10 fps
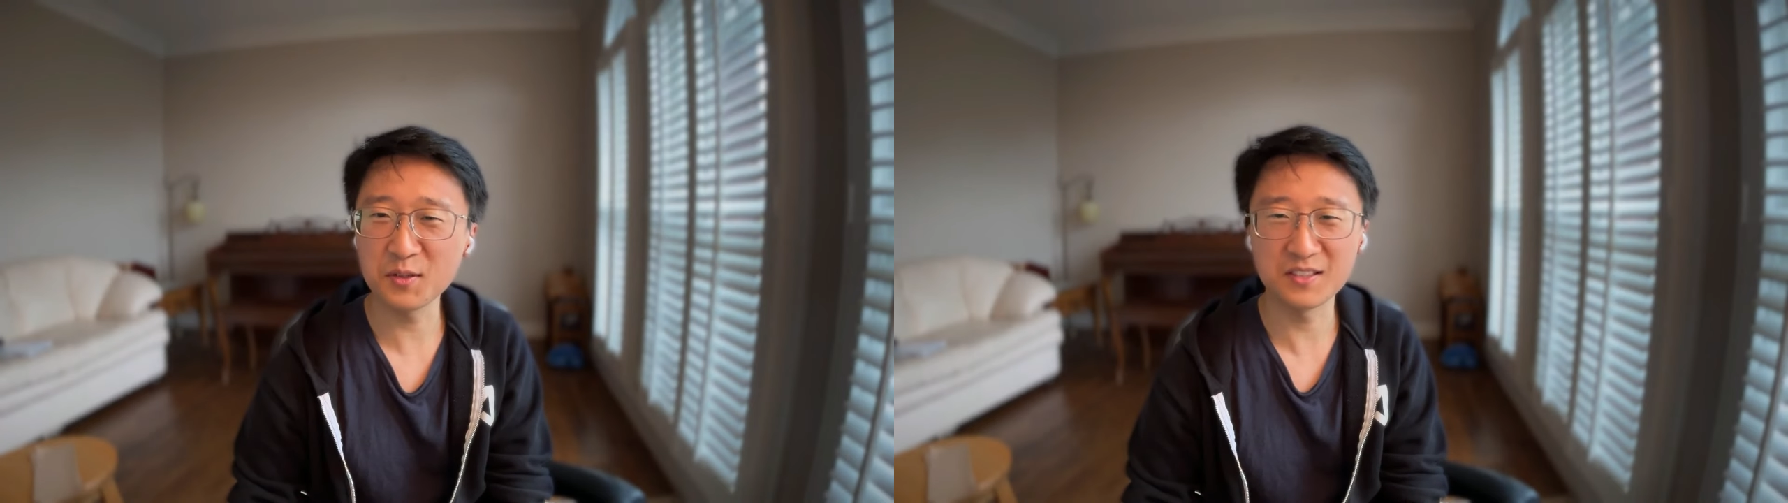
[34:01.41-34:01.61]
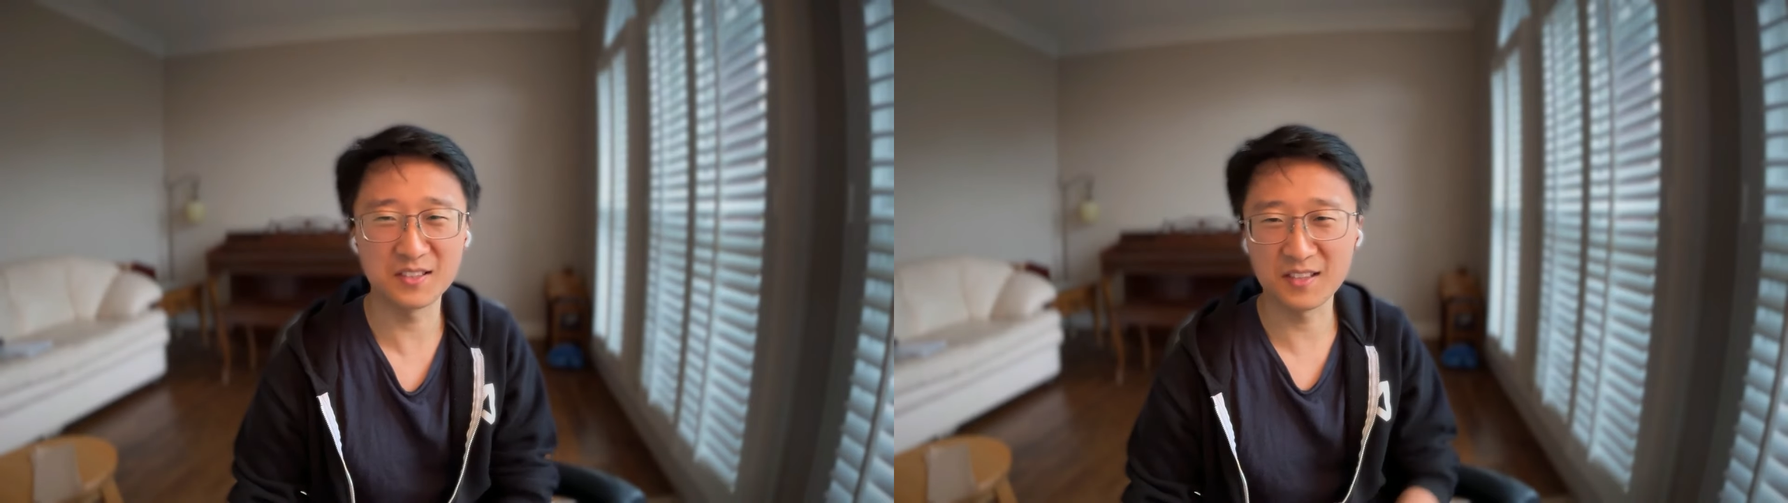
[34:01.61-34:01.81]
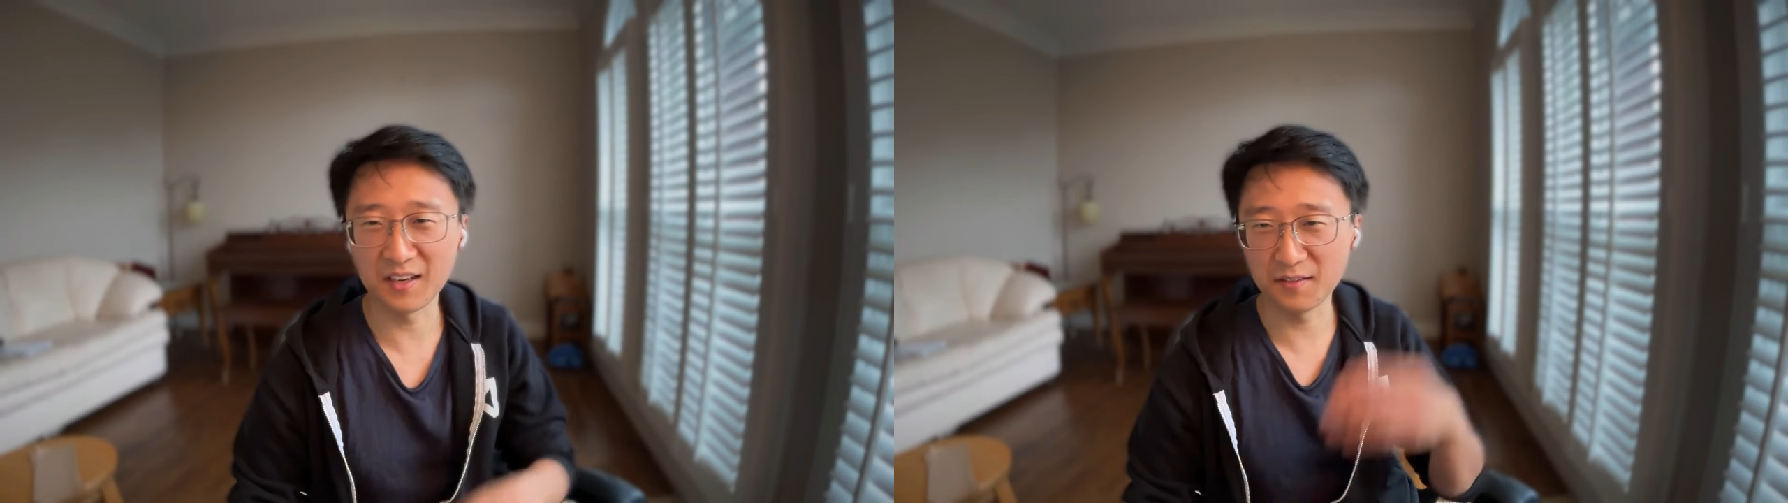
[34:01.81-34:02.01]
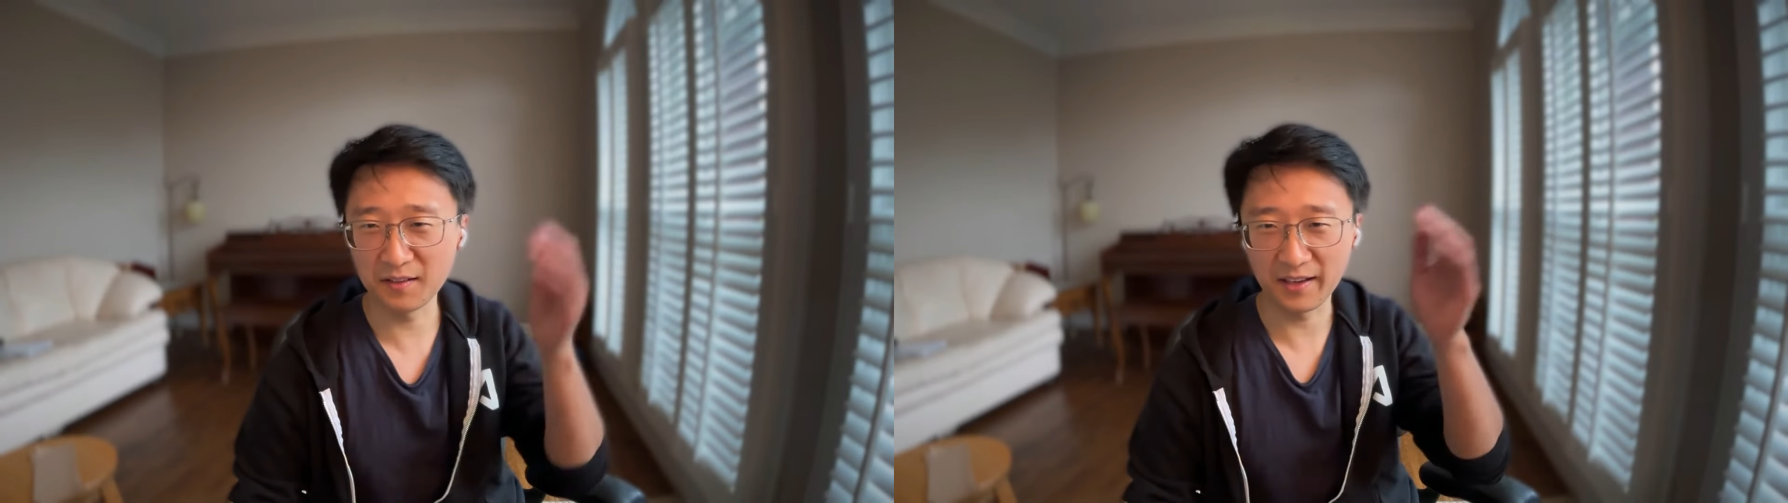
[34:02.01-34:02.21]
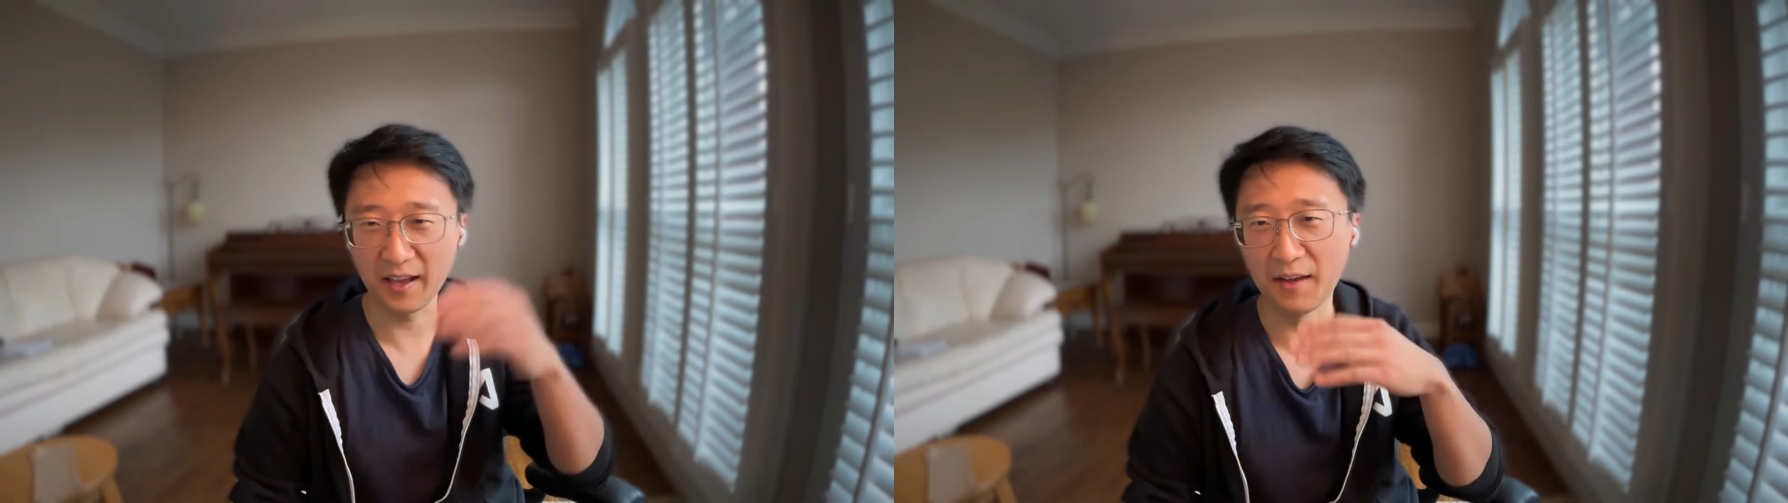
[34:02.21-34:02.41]
Is just kind of
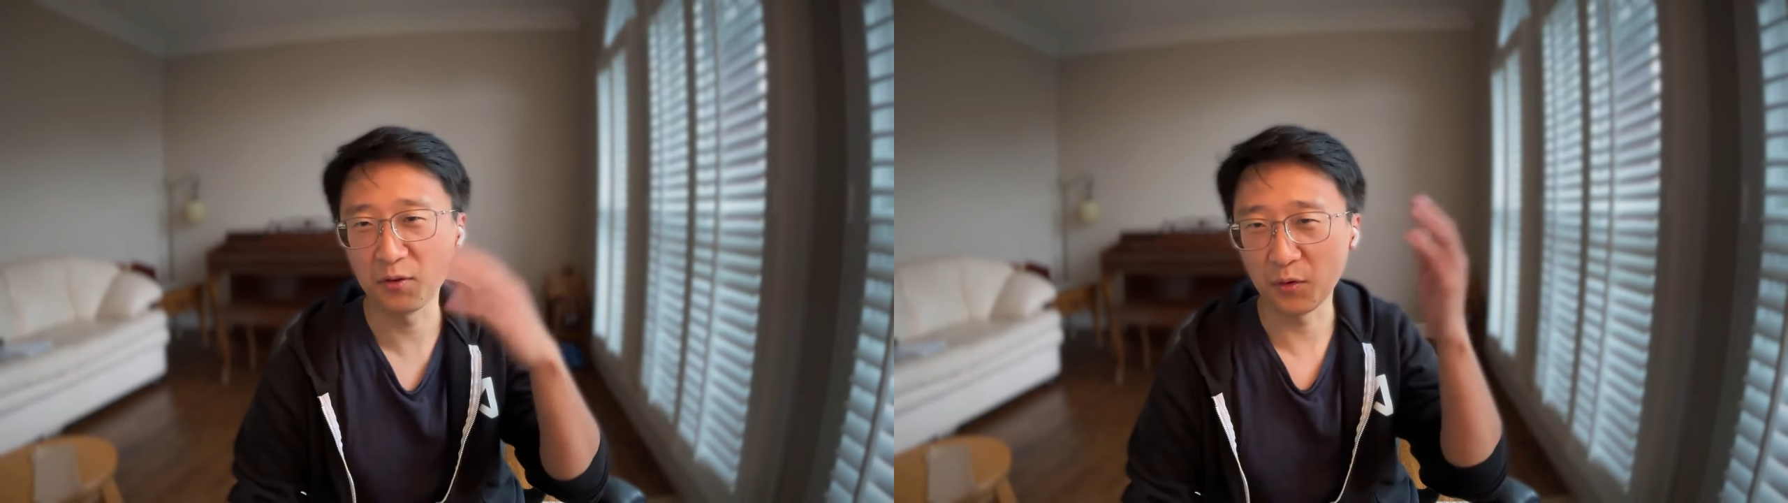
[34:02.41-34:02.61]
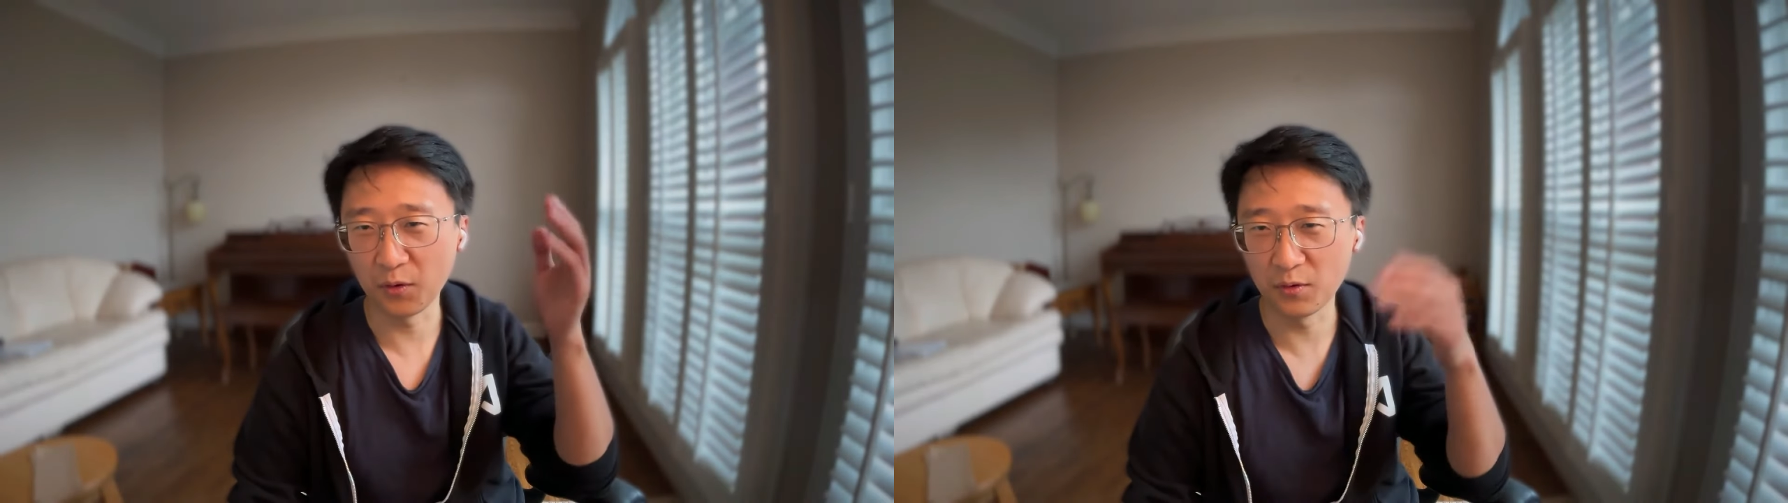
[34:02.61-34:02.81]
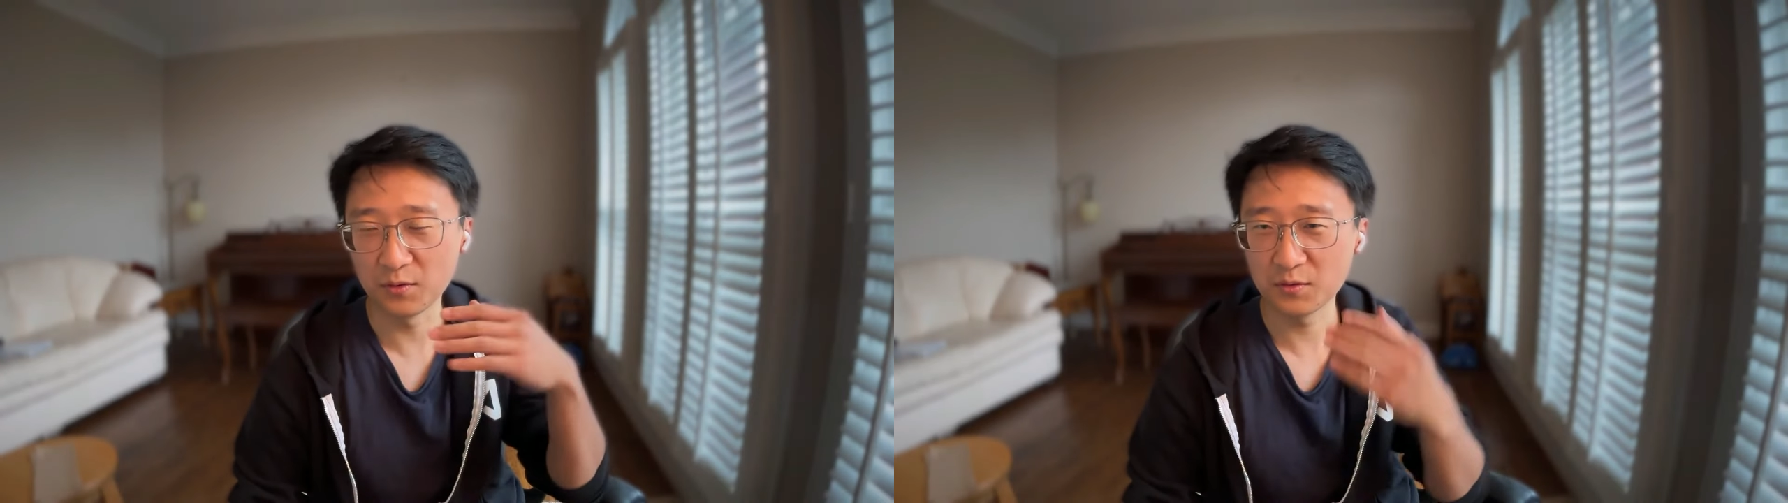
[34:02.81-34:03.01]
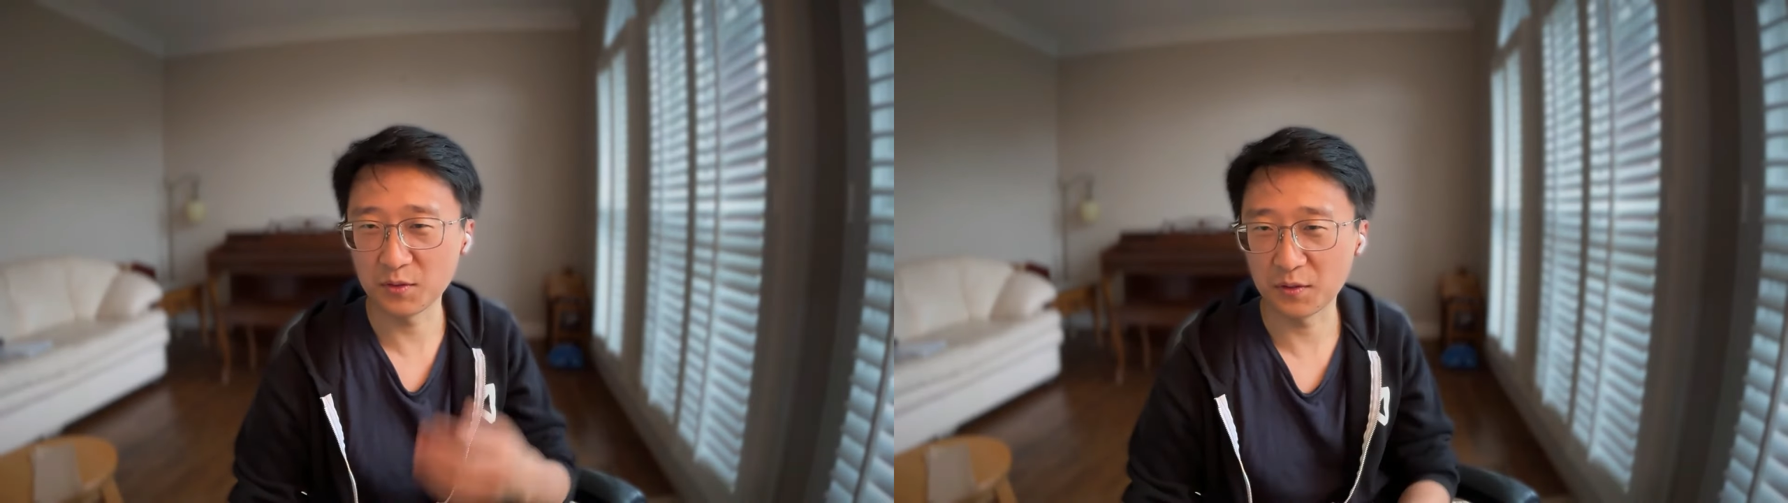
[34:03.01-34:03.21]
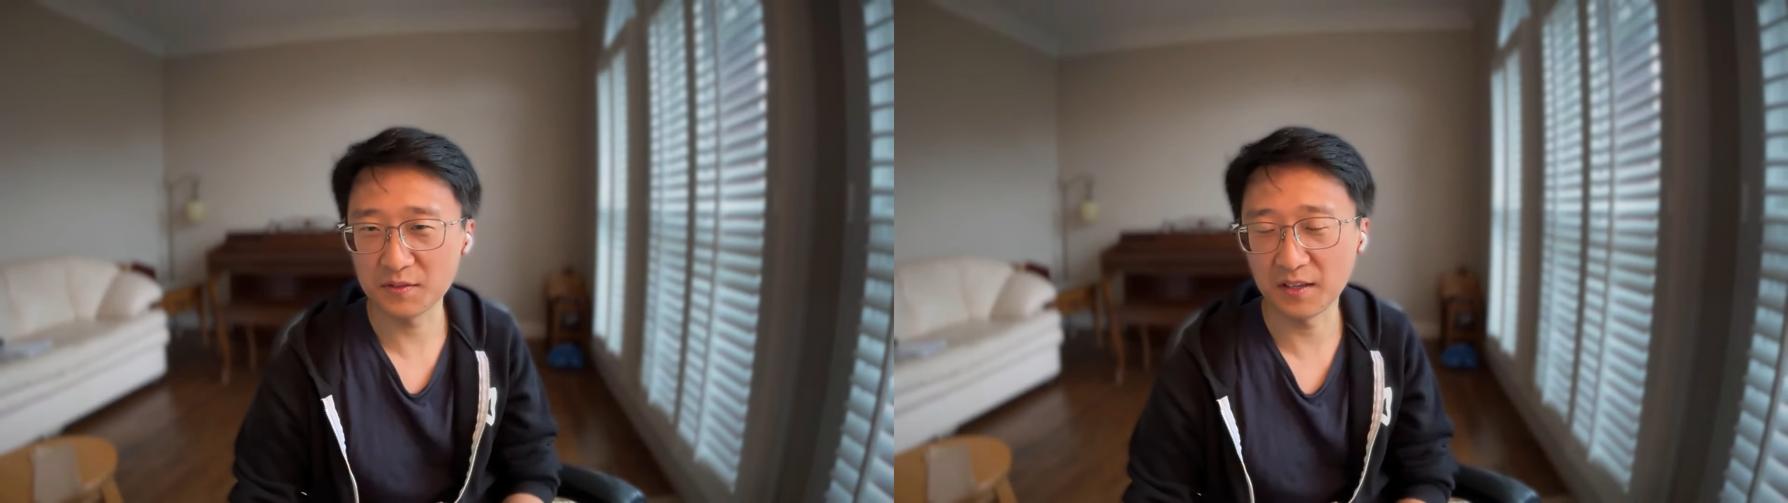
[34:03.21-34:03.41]
like having your own
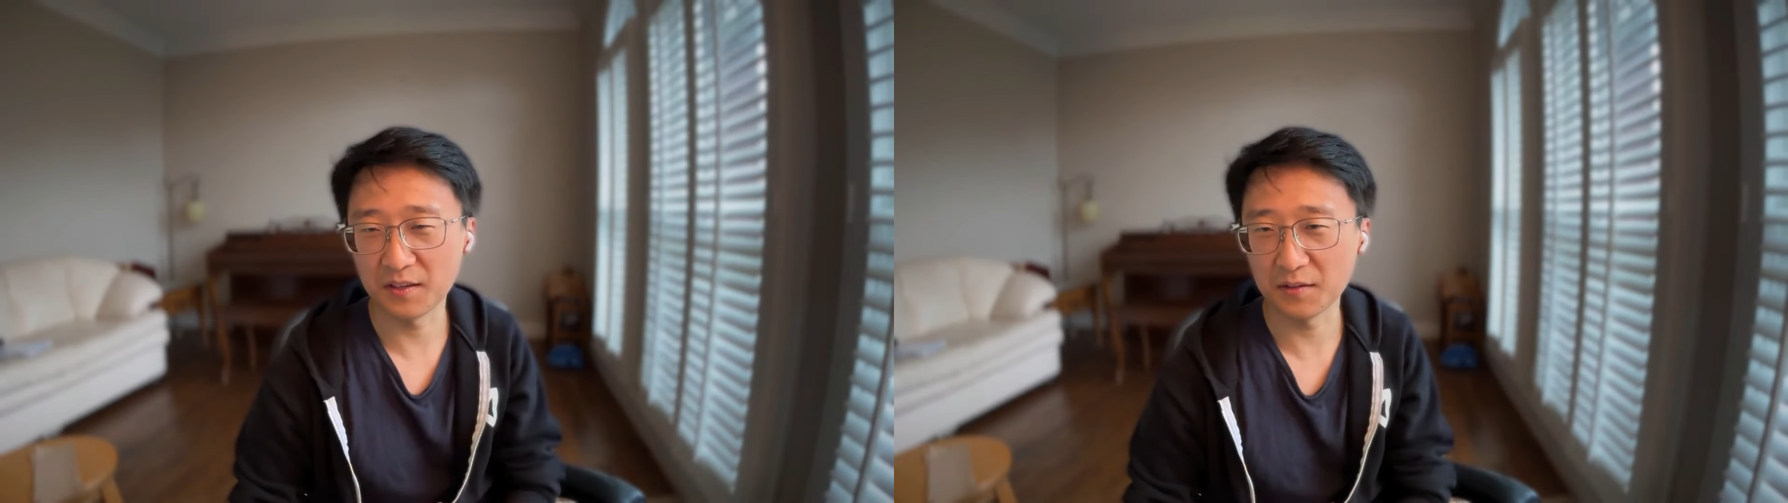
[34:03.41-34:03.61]
sort of set